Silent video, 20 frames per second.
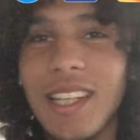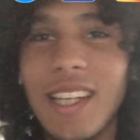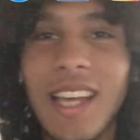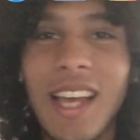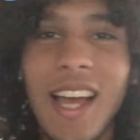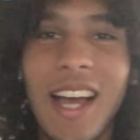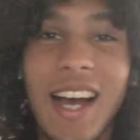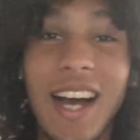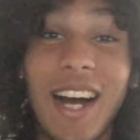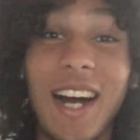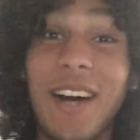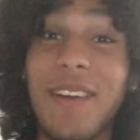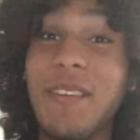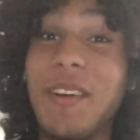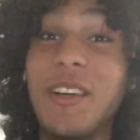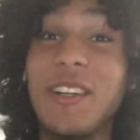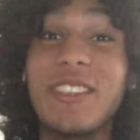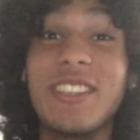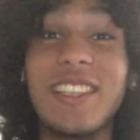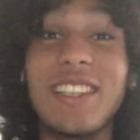It
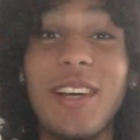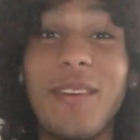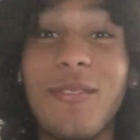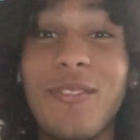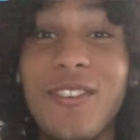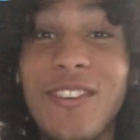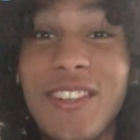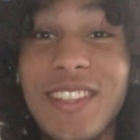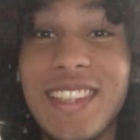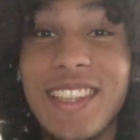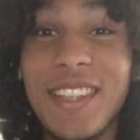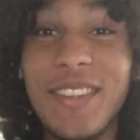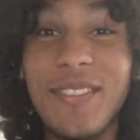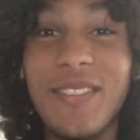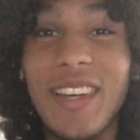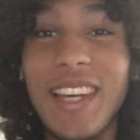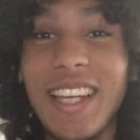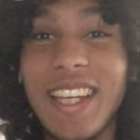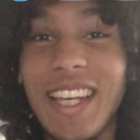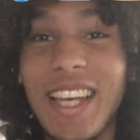was just a pretty
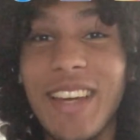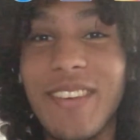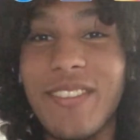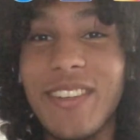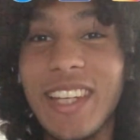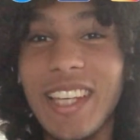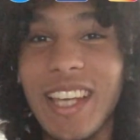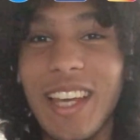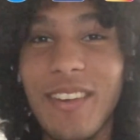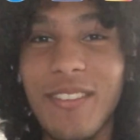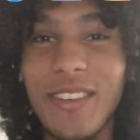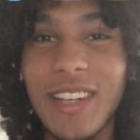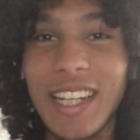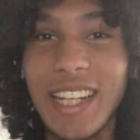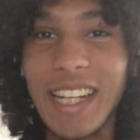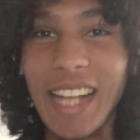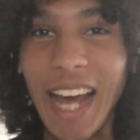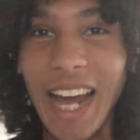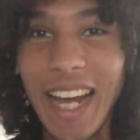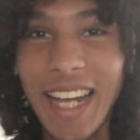big game week
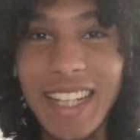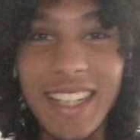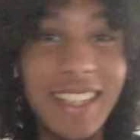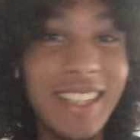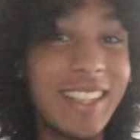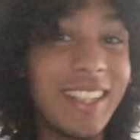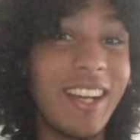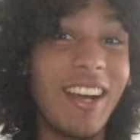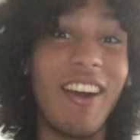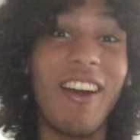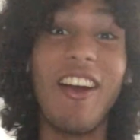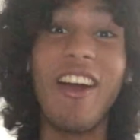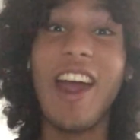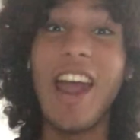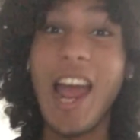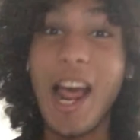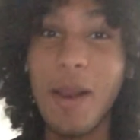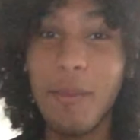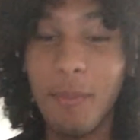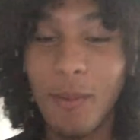9,
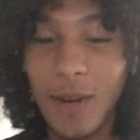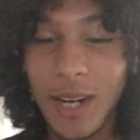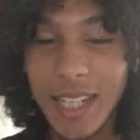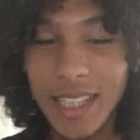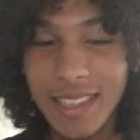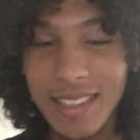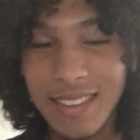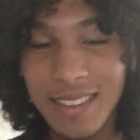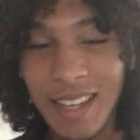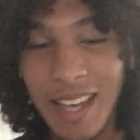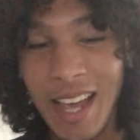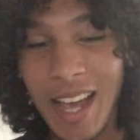real points.